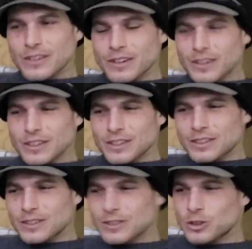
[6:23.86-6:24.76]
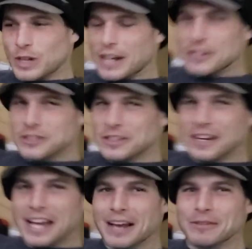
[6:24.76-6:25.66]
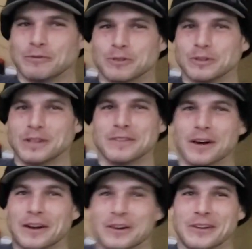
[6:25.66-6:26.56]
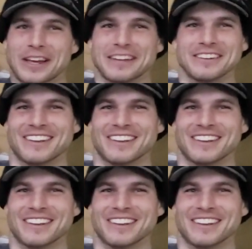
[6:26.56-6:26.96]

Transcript: Not a strategy that I haven't fully thought out yet.